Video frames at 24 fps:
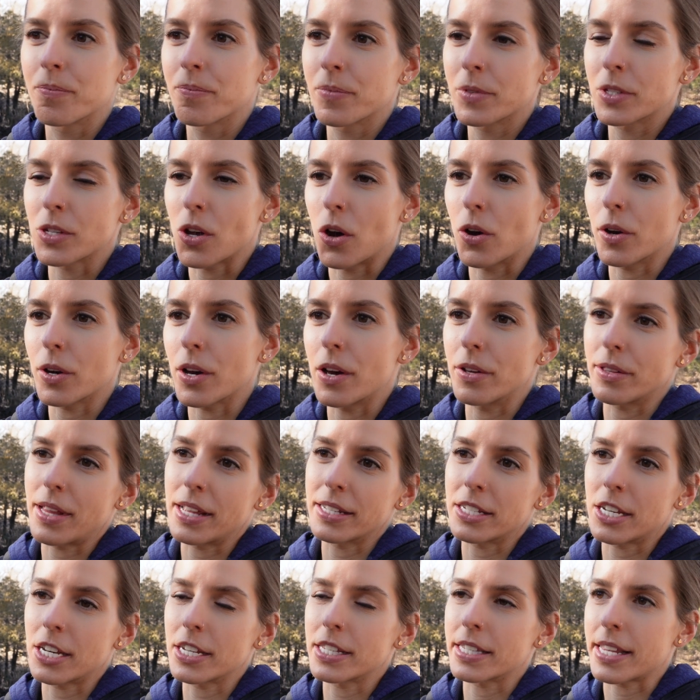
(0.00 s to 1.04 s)
So
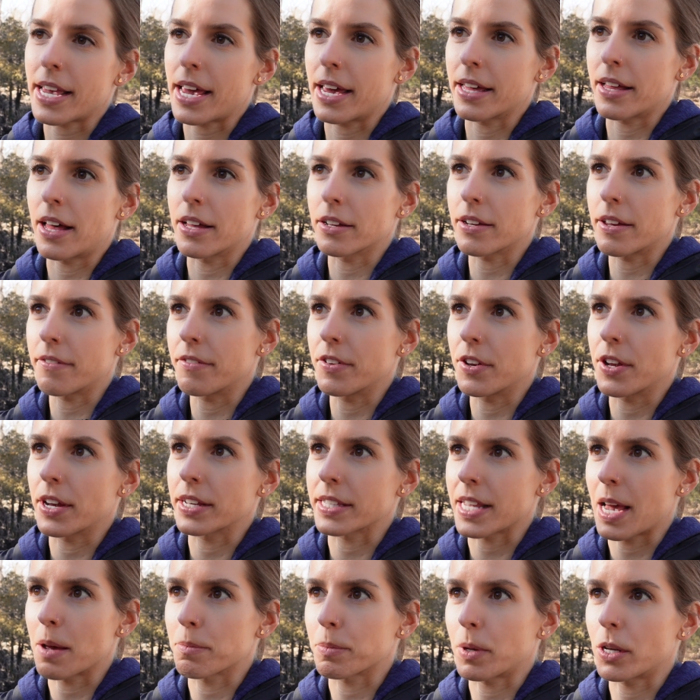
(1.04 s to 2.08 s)
let's just say, I'll give you an
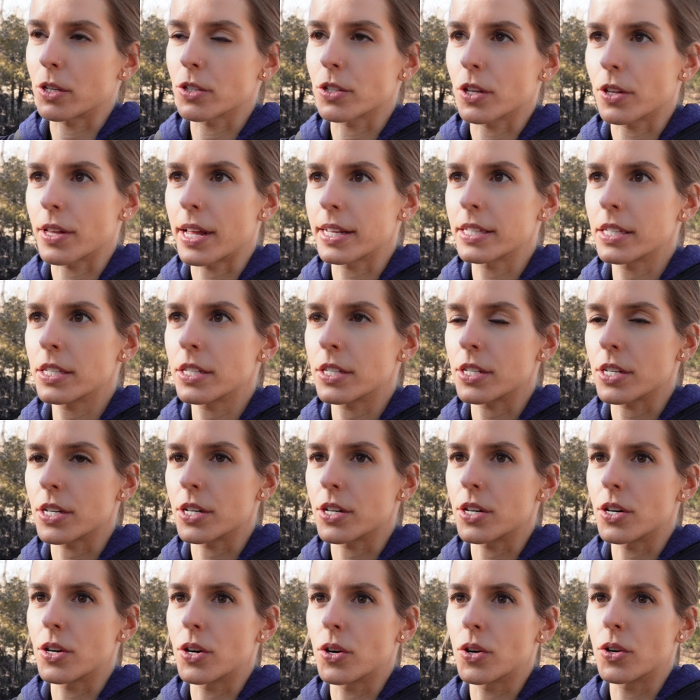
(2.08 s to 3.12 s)
example. So let's
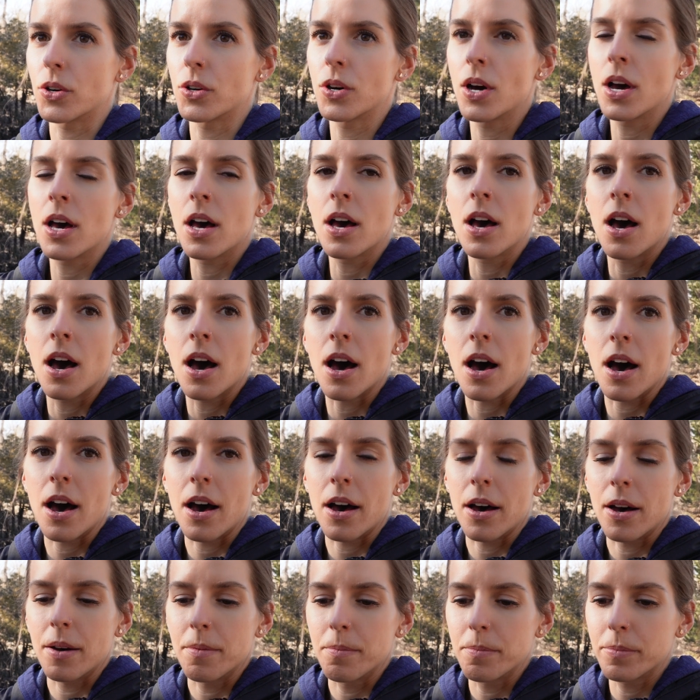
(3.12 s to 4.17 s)
do
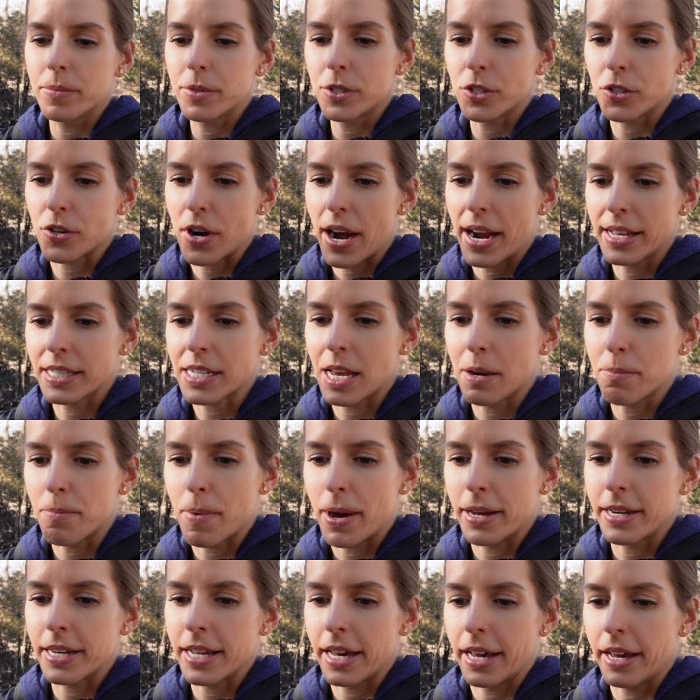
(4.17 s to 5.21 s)
strides on
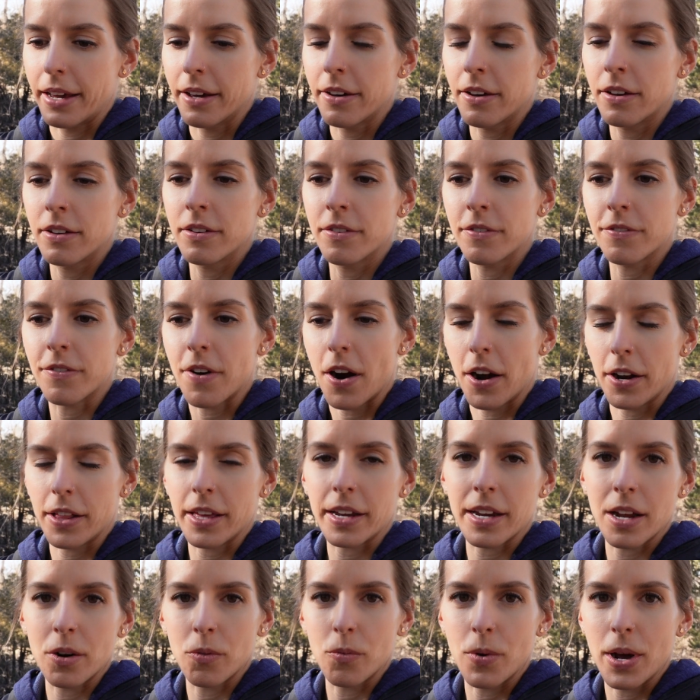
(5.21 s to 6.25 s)
Monday,
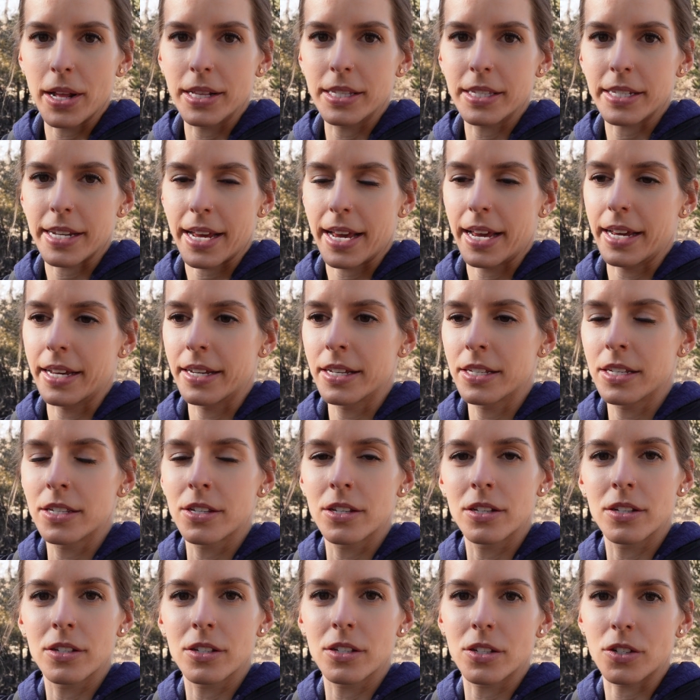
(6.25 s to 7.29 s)
fartlek on Wednesday,
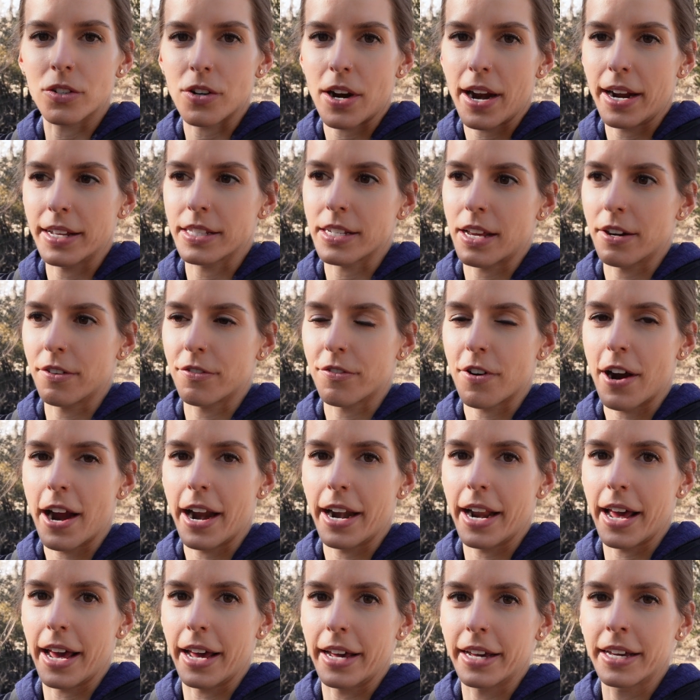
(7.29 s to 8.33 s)
strides on
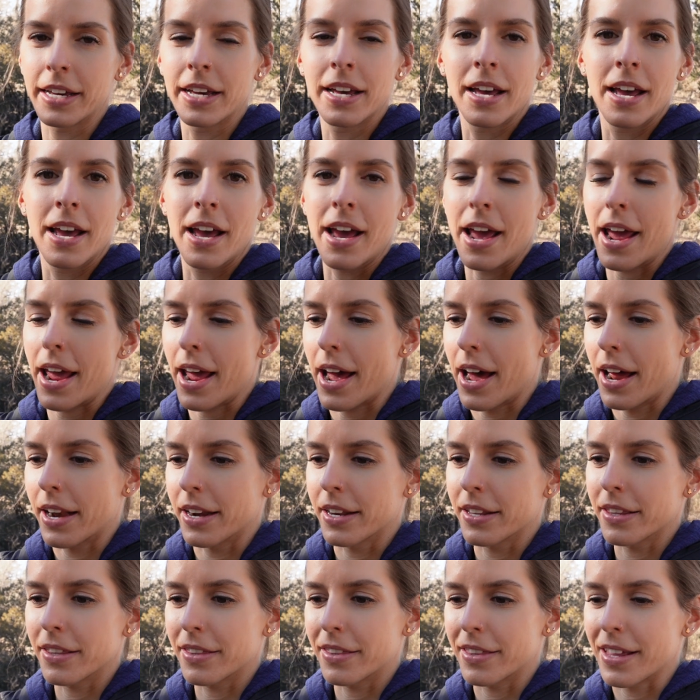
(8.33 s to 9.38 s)
Friday. And
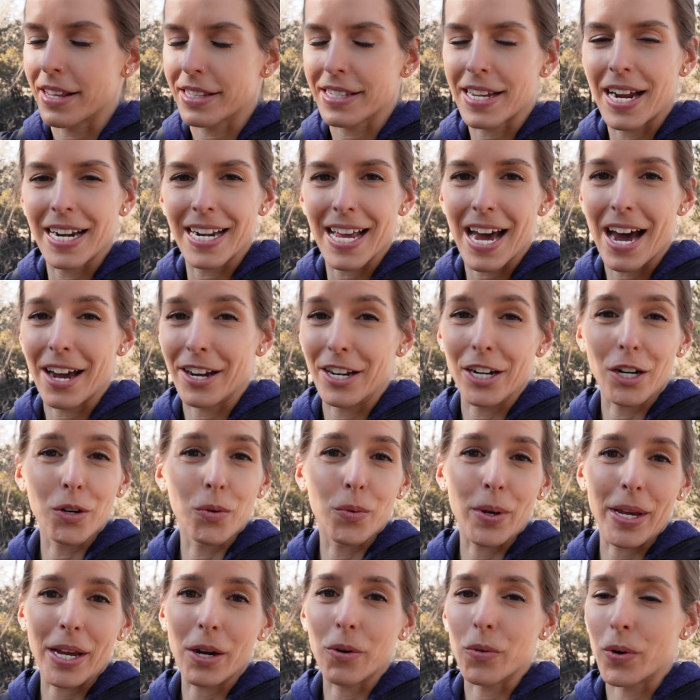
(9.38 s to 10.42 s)
that's kind of how your
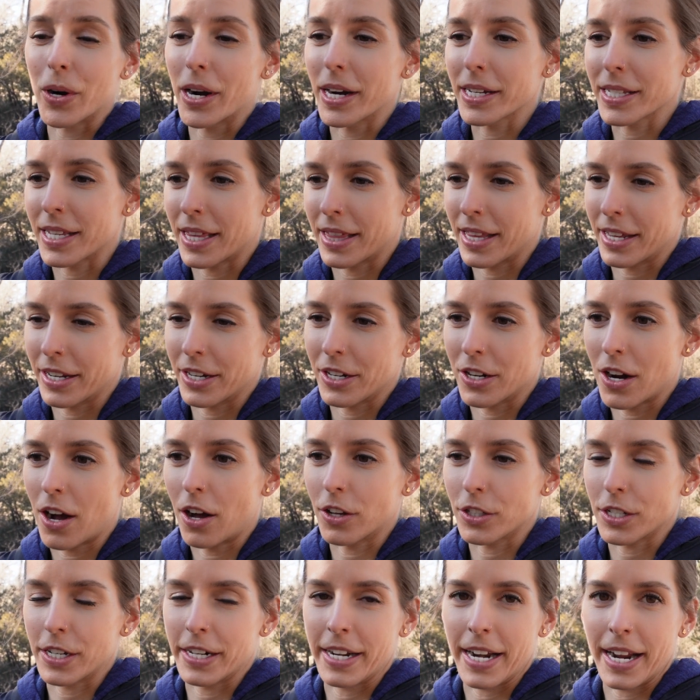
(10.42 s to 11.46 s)
week works. And then you're
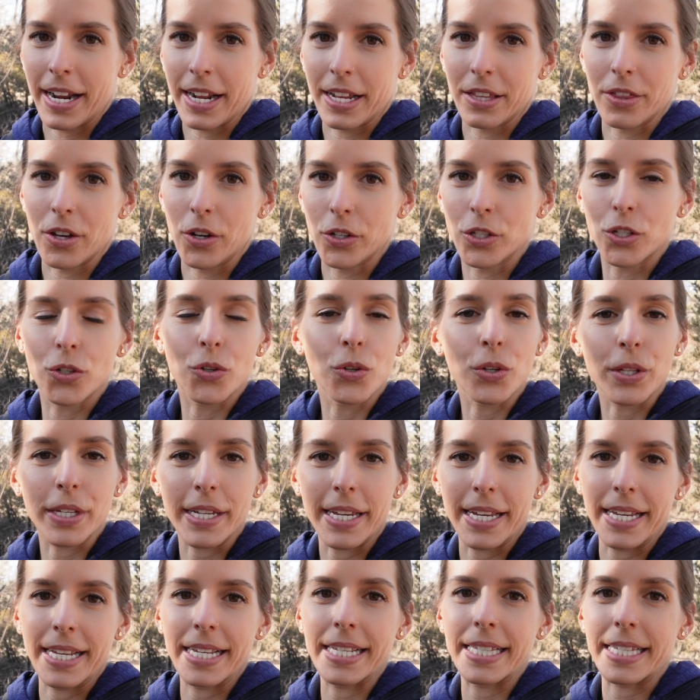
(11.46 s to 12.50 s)
alternating those truly
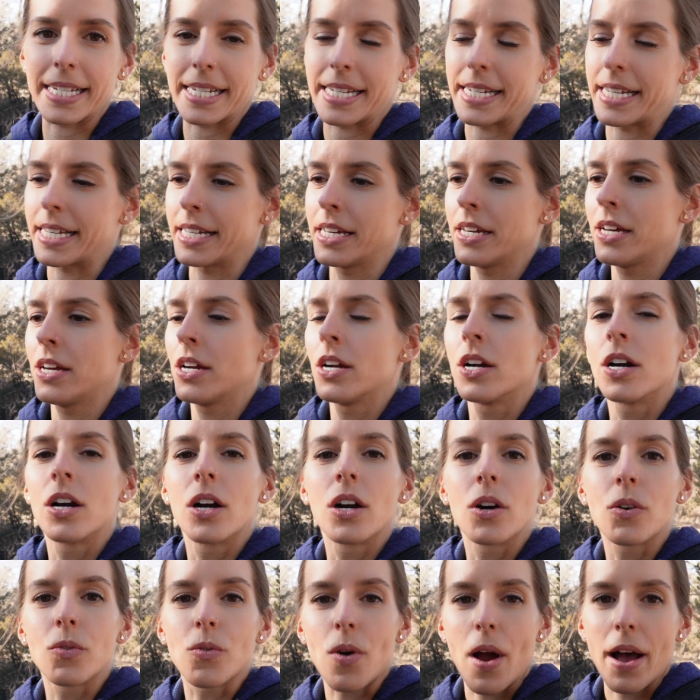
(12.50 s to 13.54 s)
easy
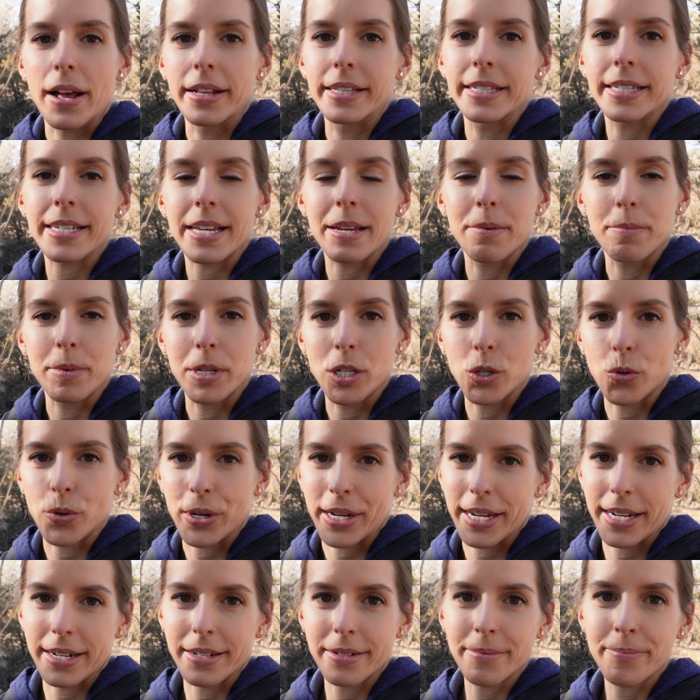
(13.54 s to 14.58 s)
runs in
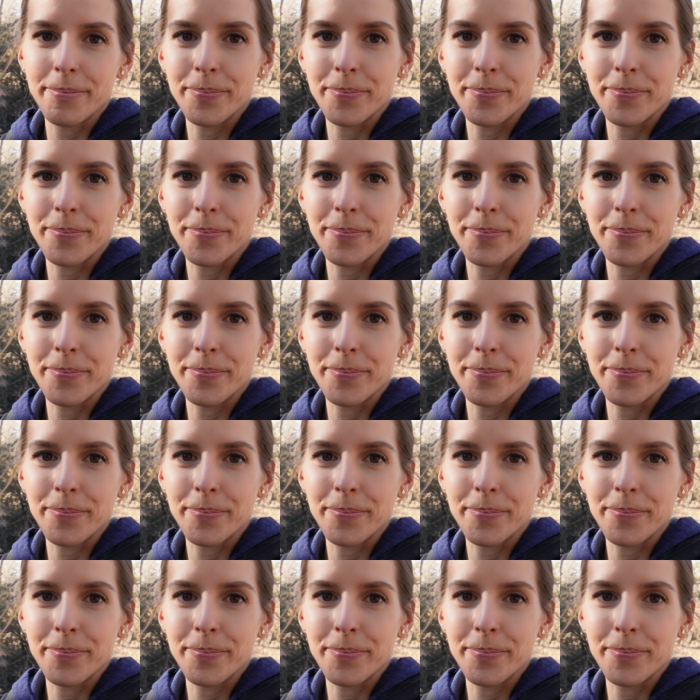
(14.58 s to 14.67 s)
between.